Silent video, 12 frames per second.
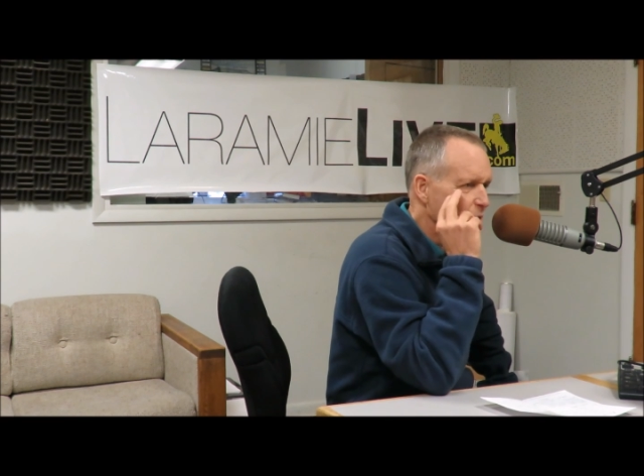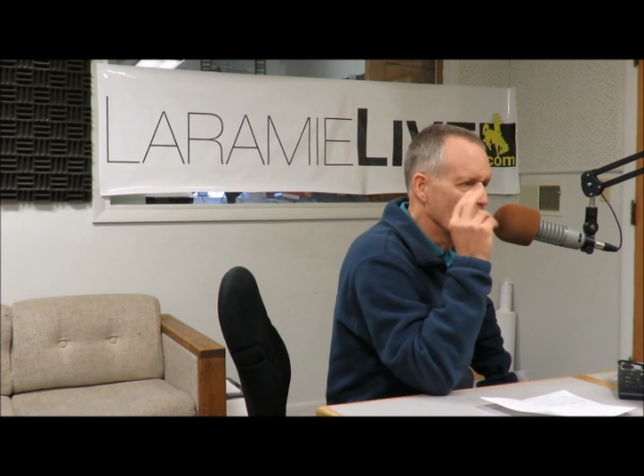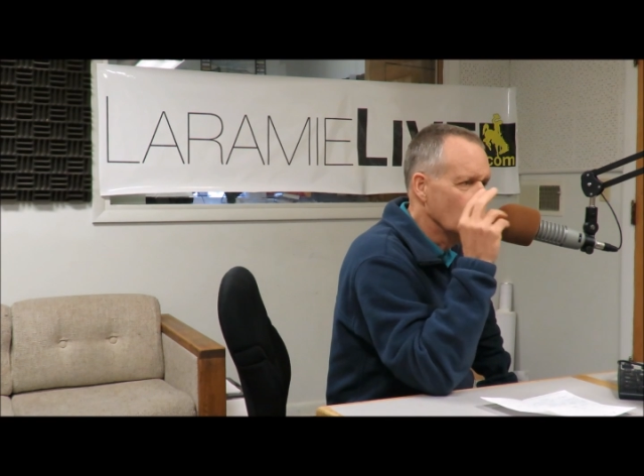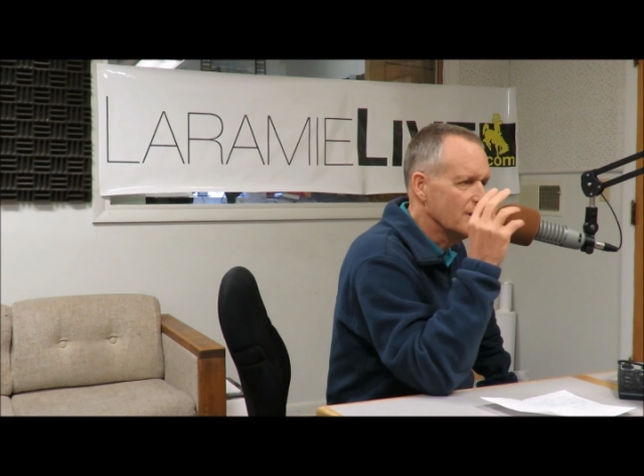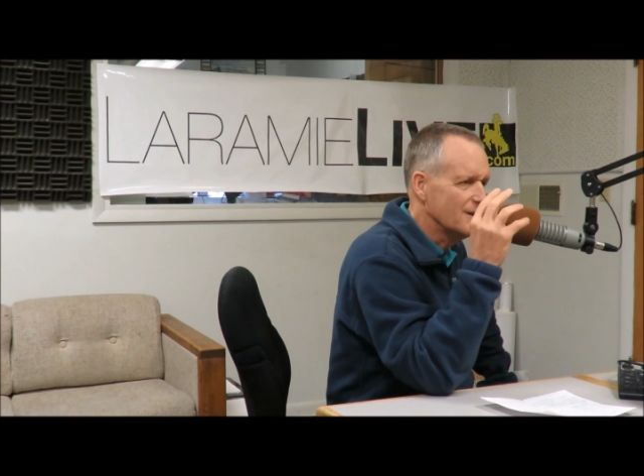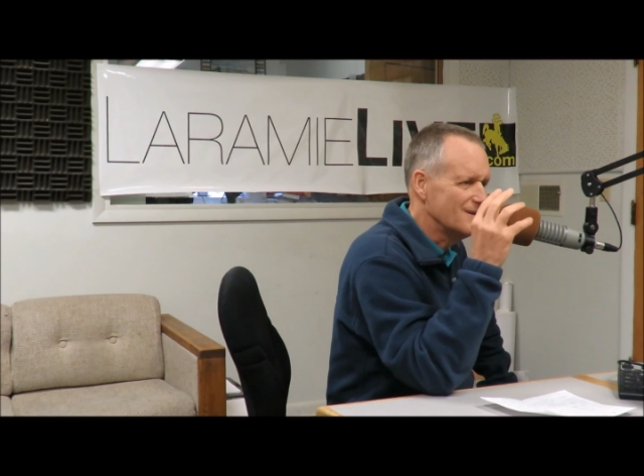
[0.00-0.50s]

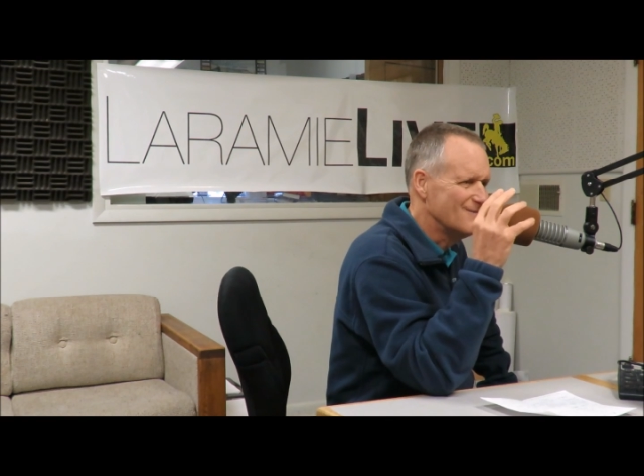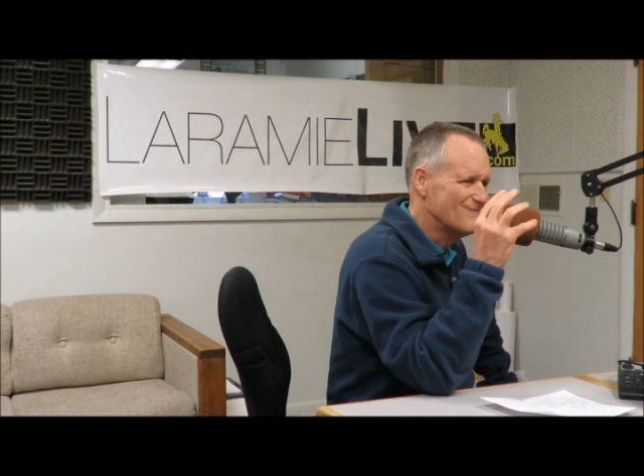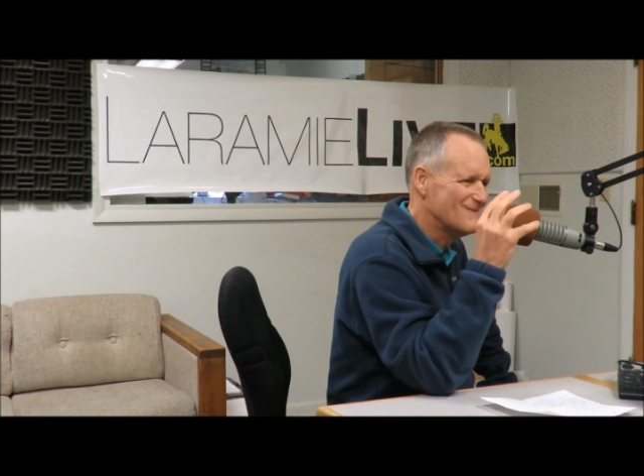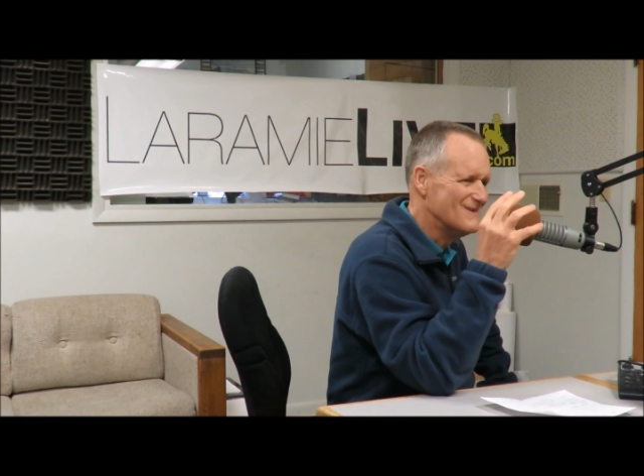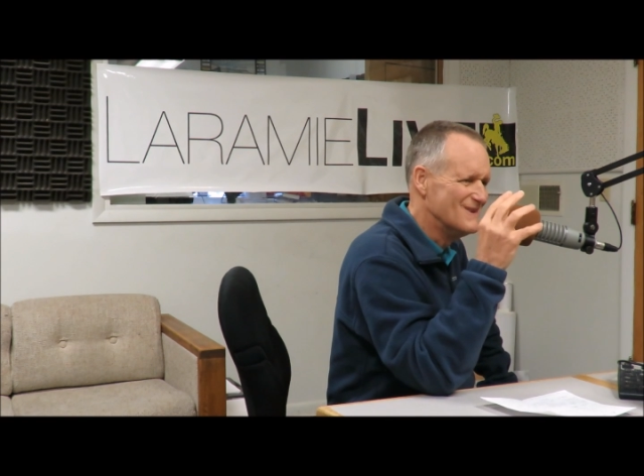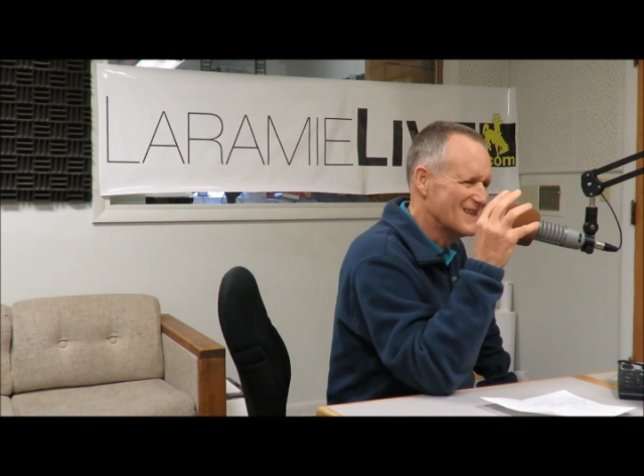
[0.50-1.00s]
would
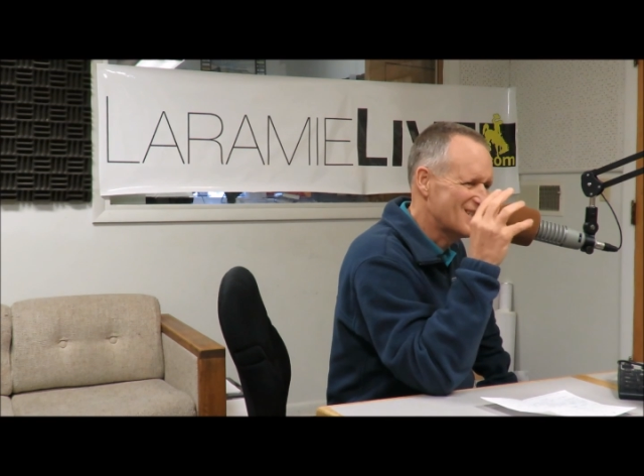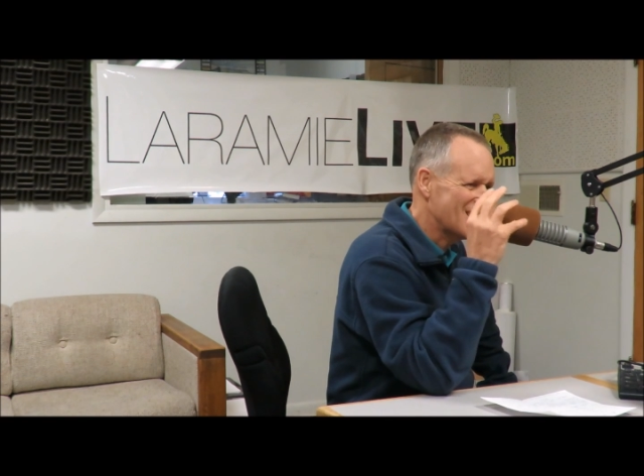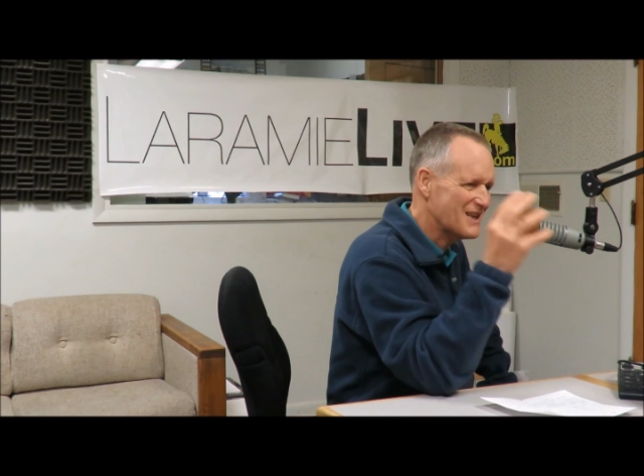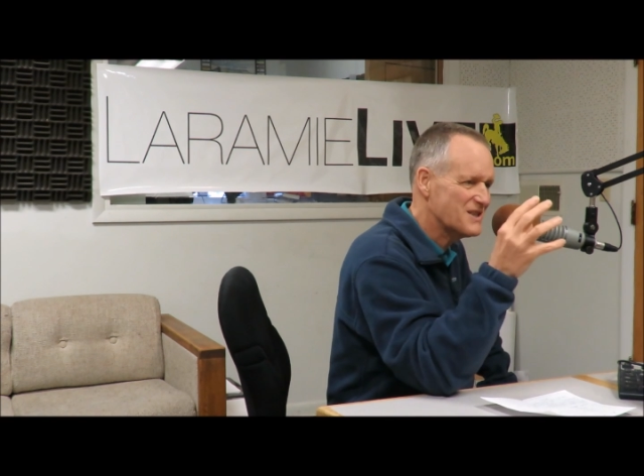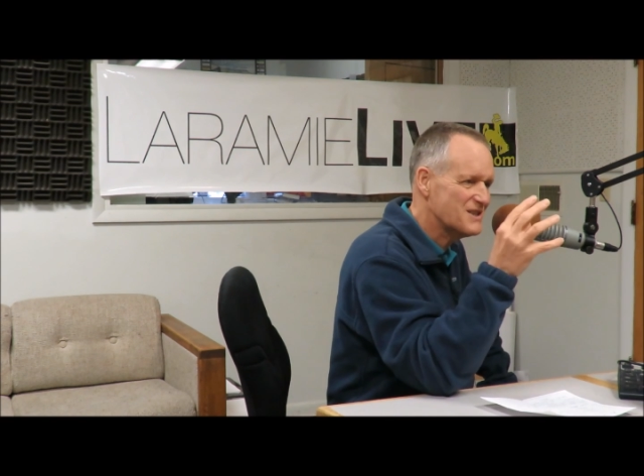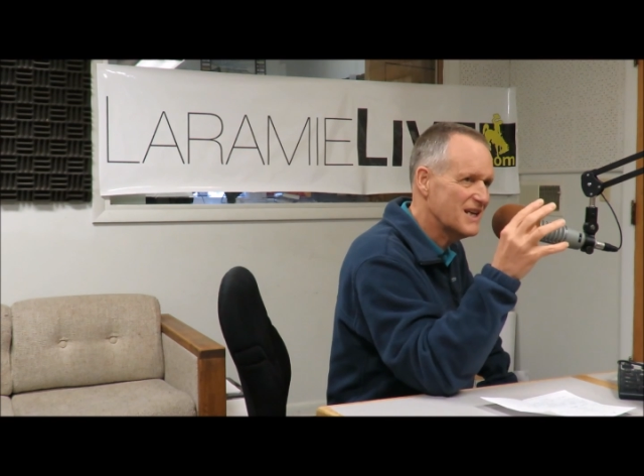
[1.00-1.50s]

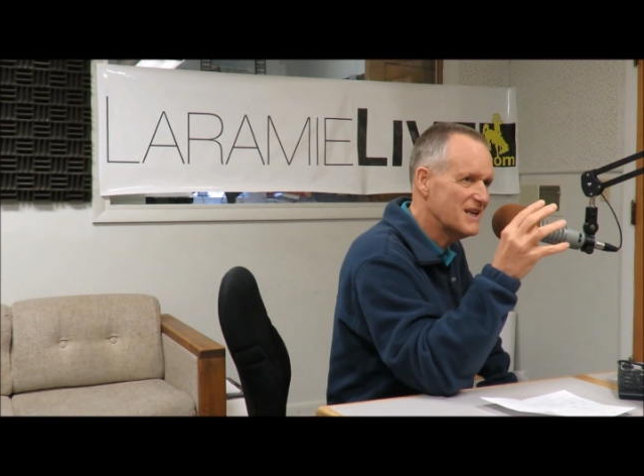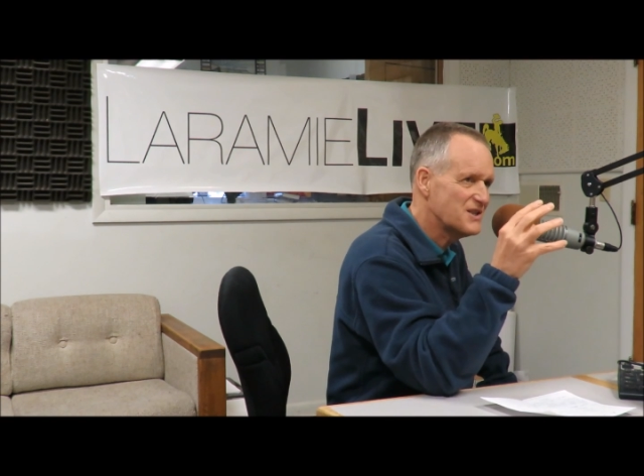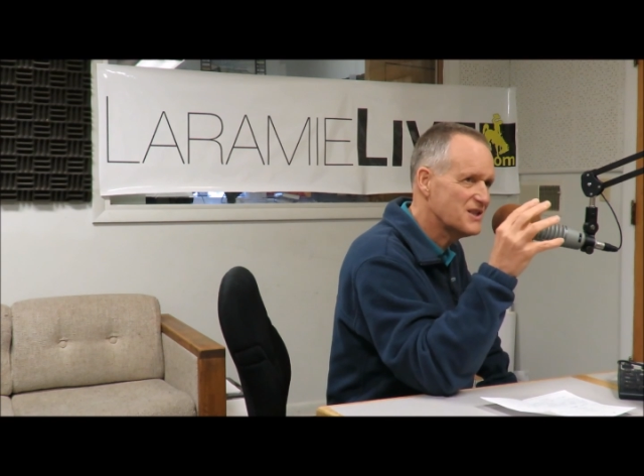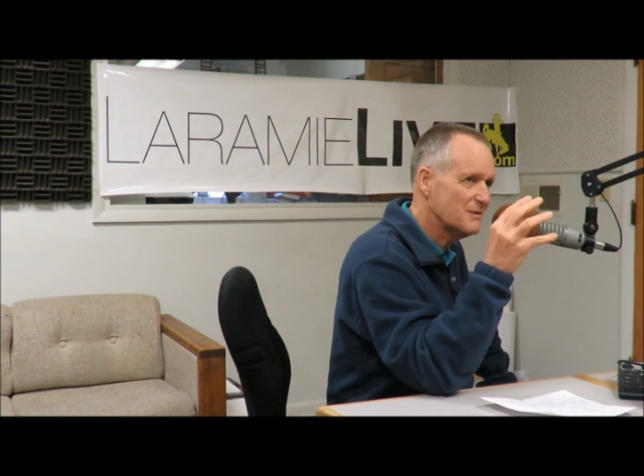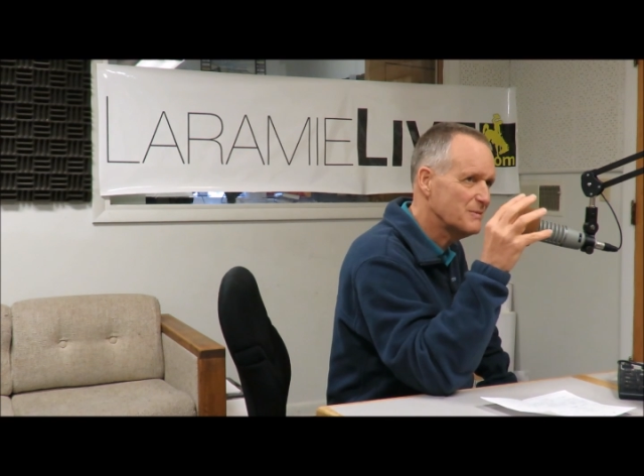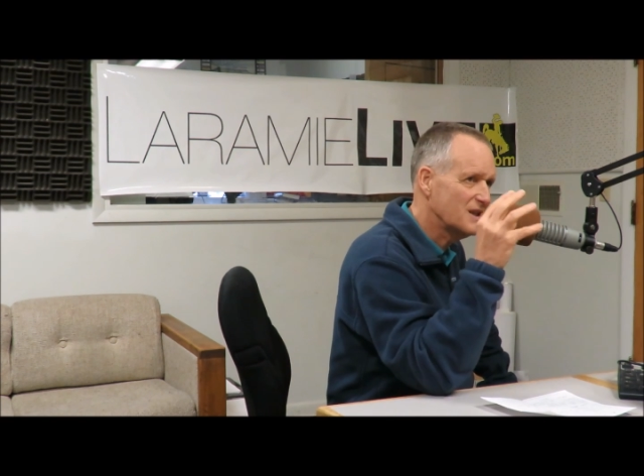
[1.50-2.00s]
necessitate
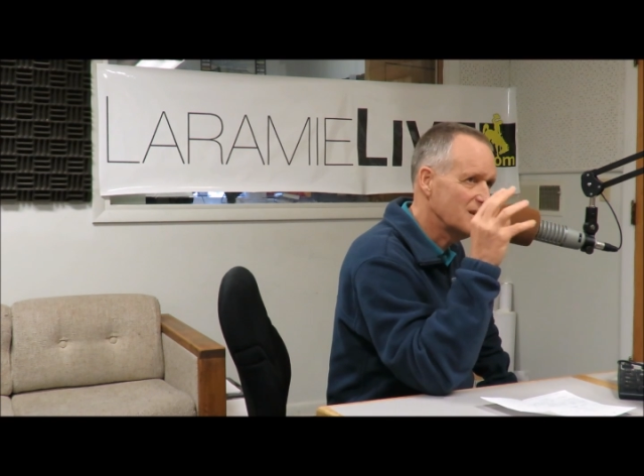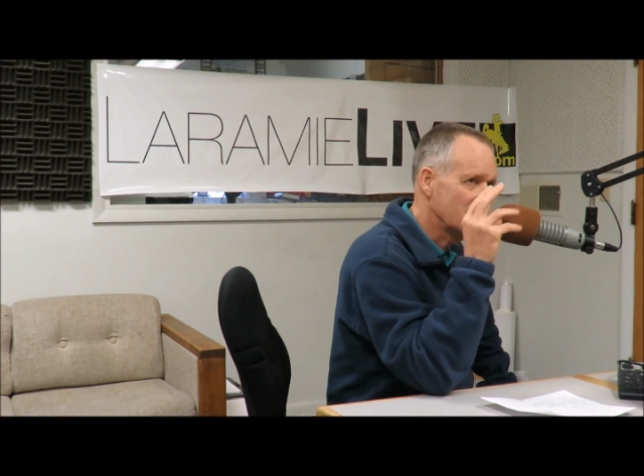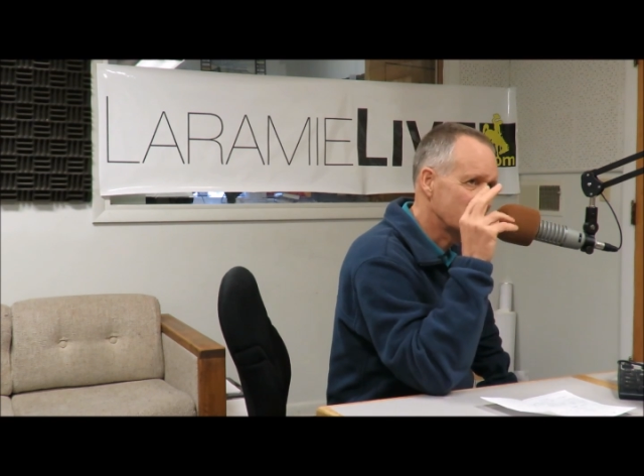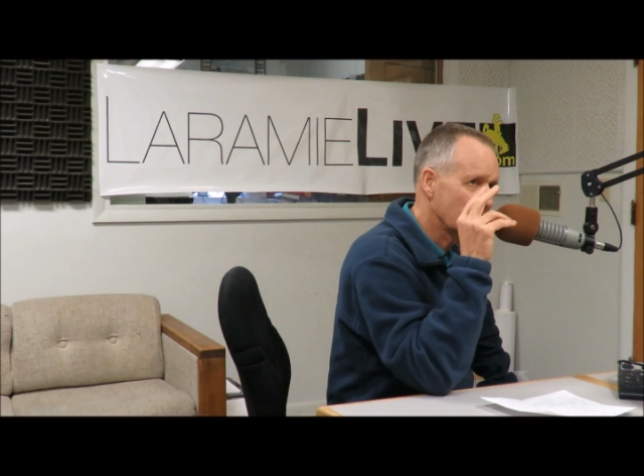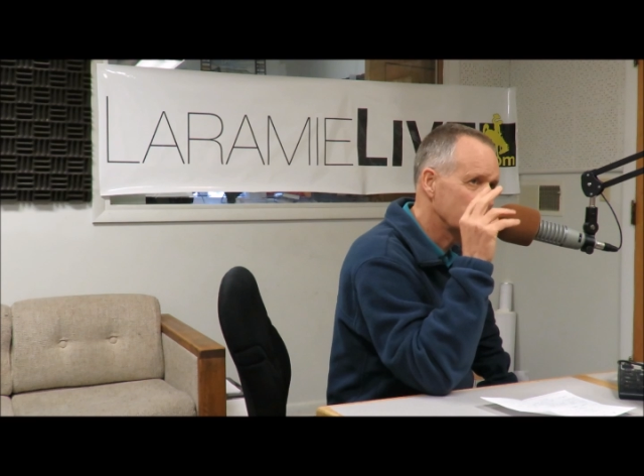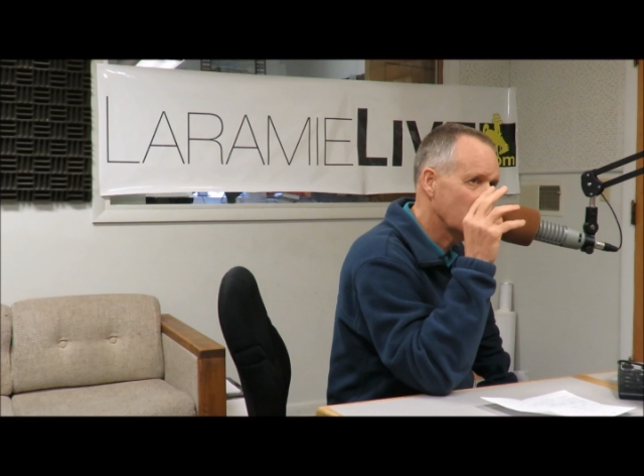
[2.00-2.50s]

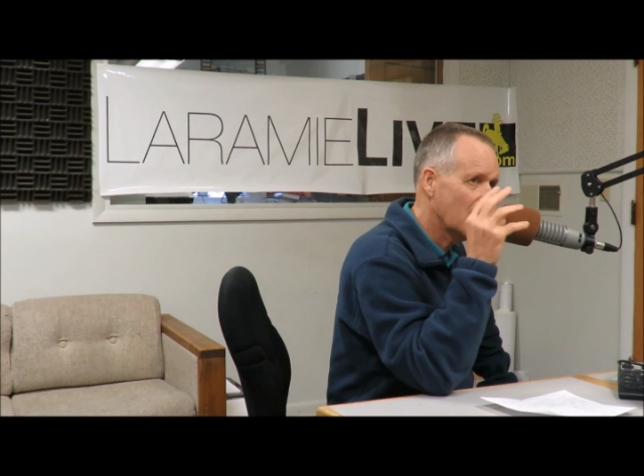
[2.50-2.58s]
some